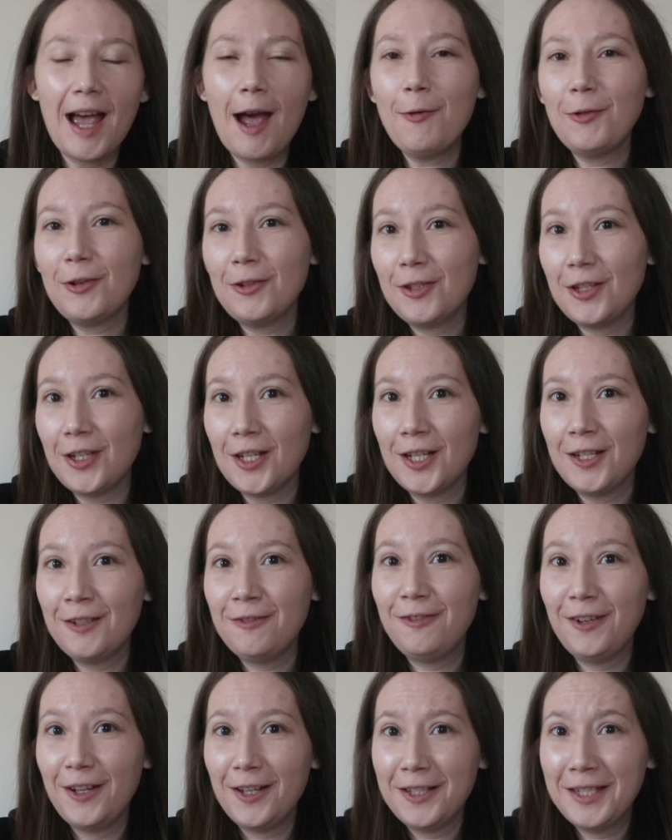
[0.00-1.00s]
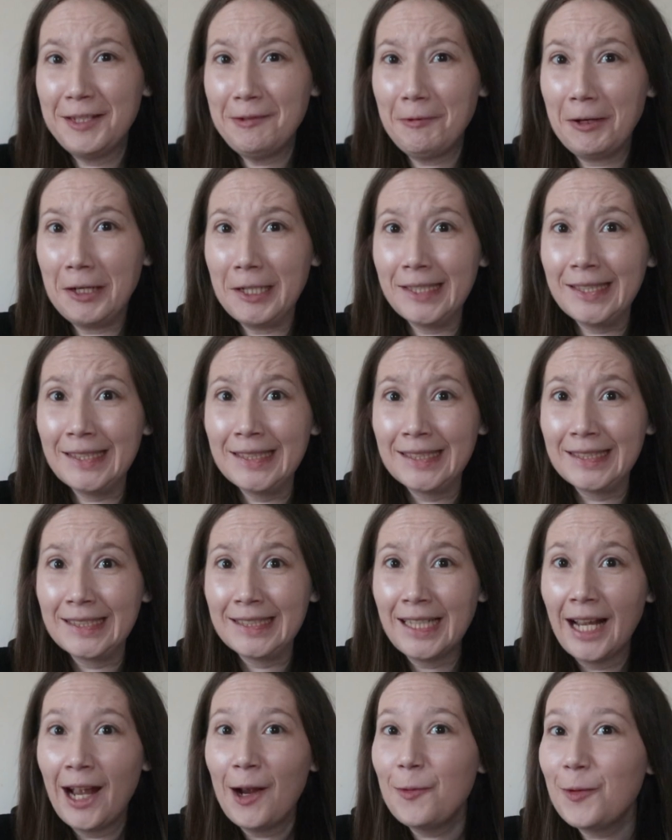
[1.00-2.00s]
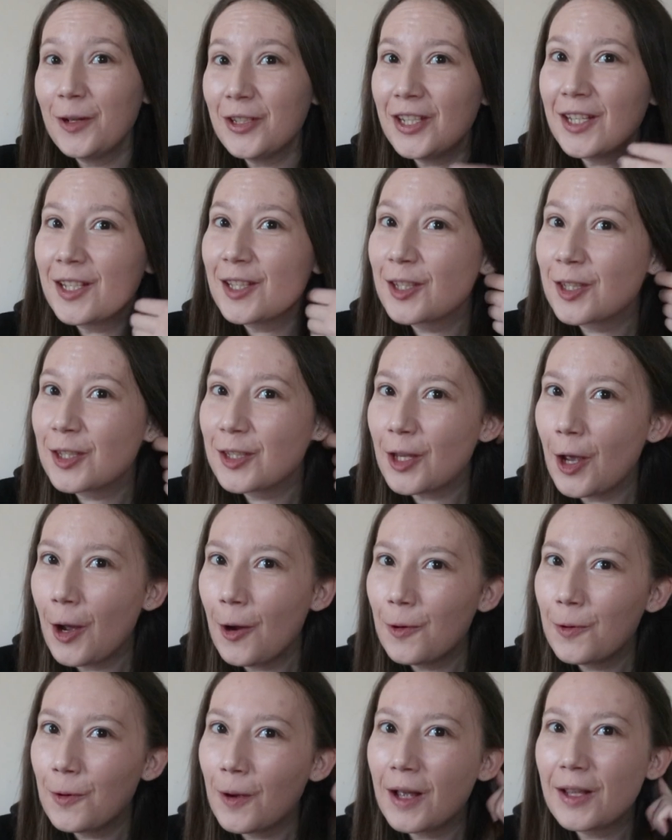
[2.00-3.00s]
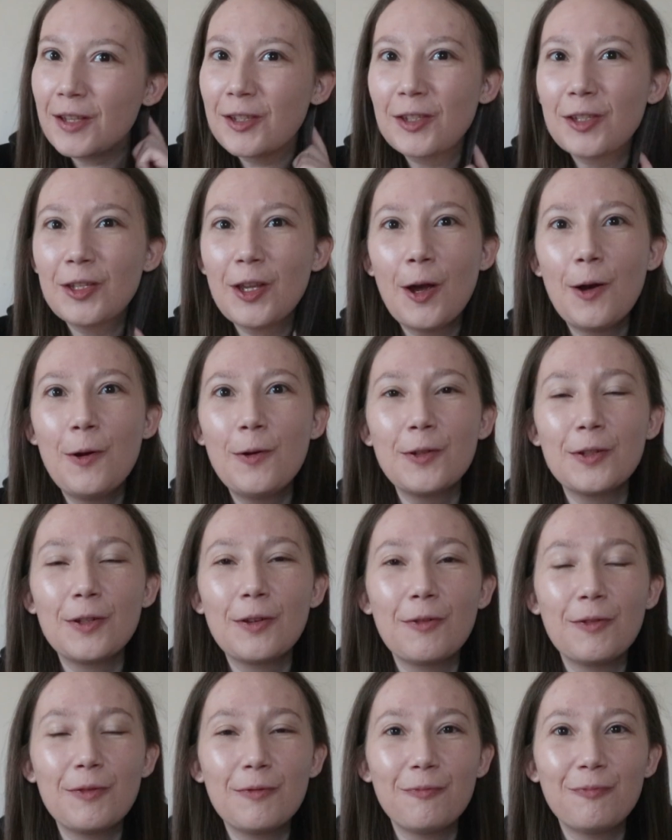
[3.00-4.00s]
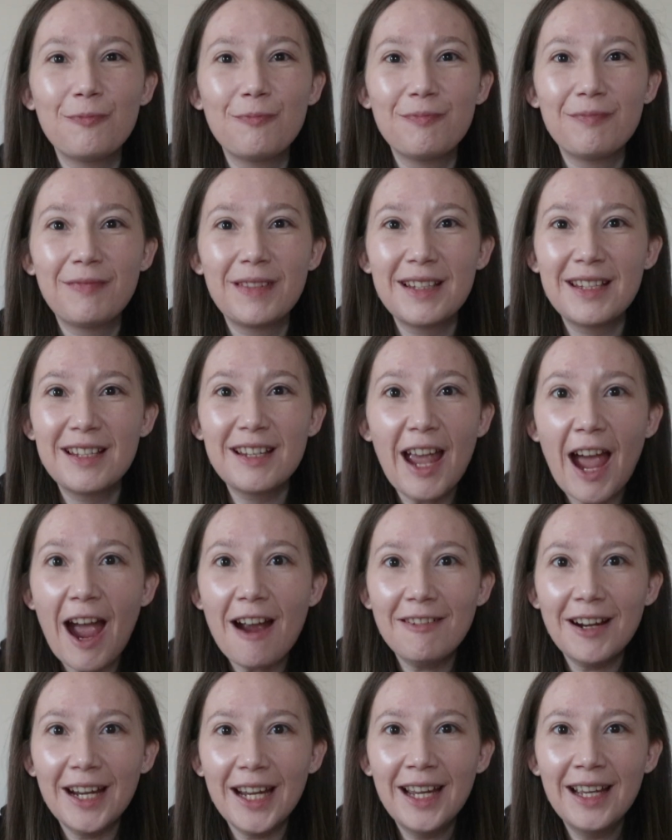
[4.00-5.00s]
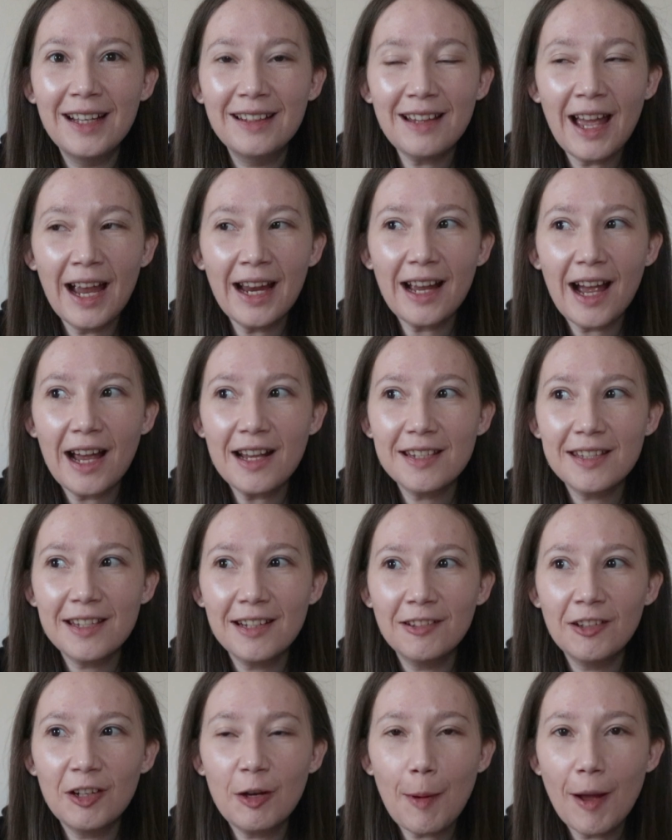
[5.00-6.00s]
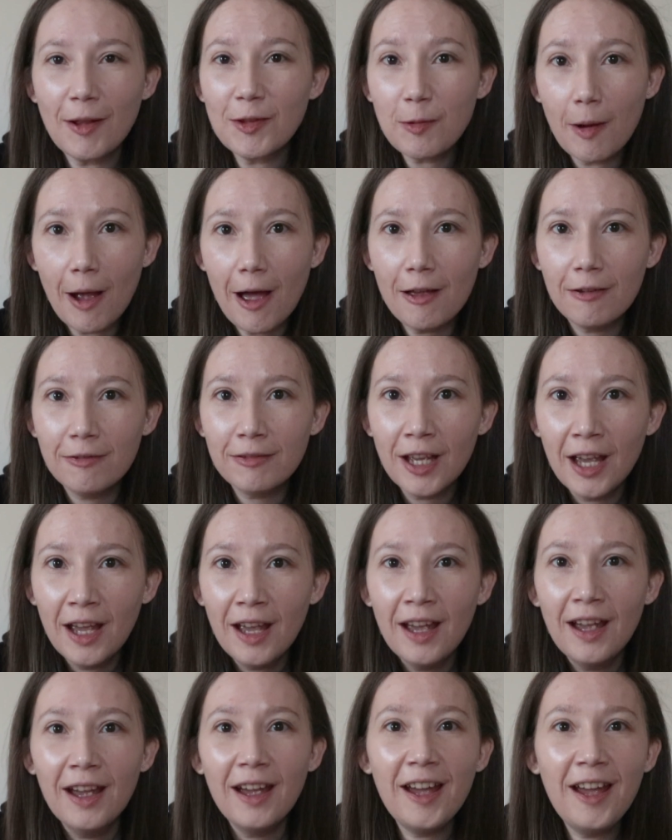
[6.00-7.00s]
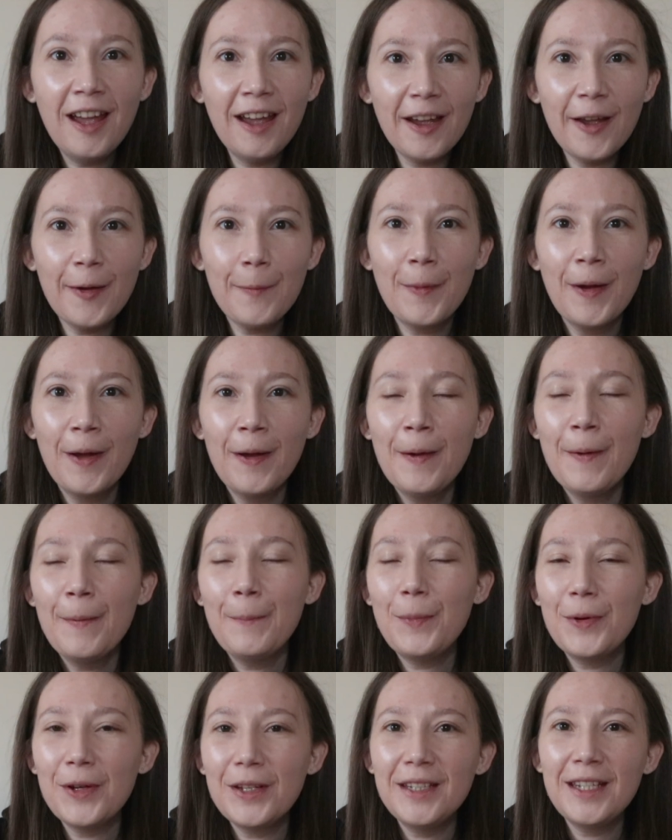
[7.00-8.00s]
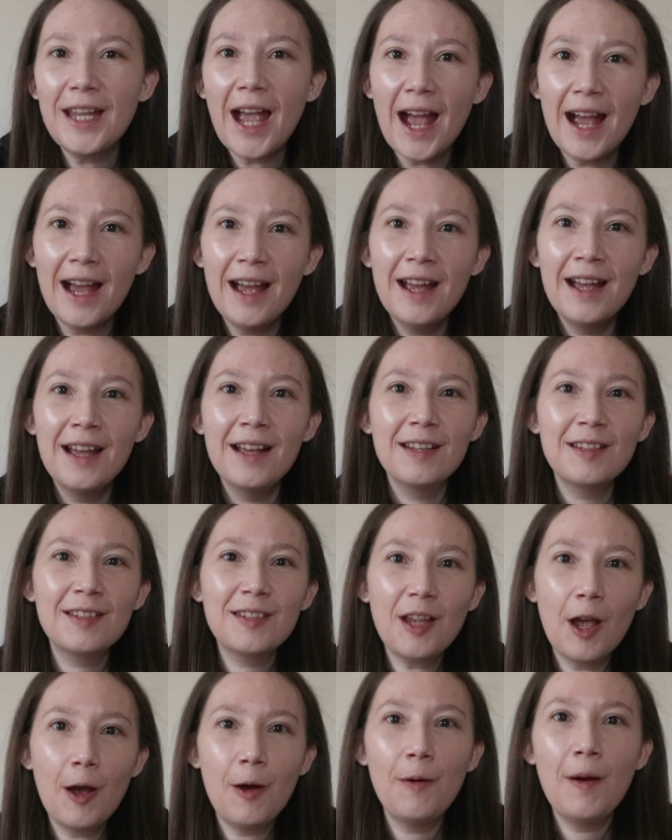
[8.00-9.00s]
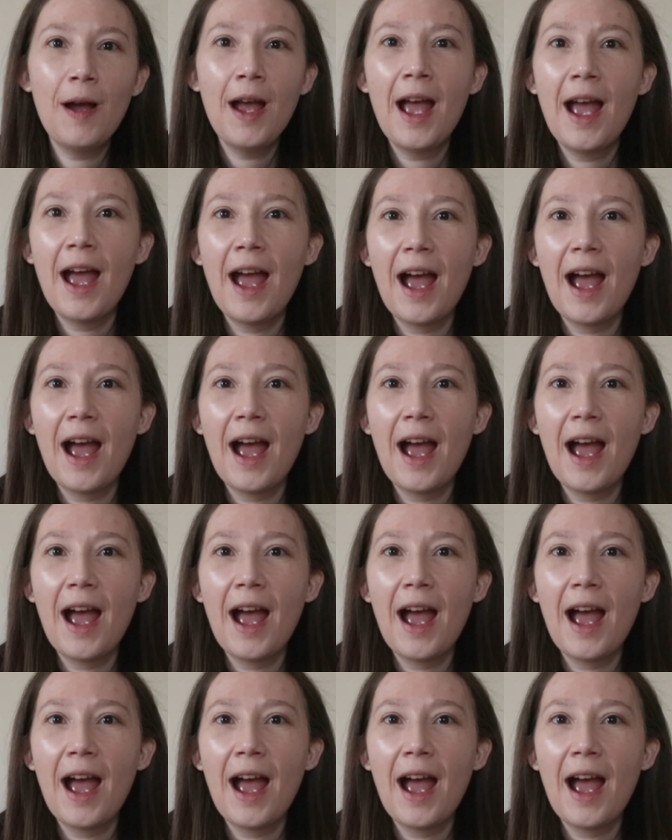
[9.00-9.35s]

I would have turned 31, which is so scary. Like, I still look about 12. But yeah, so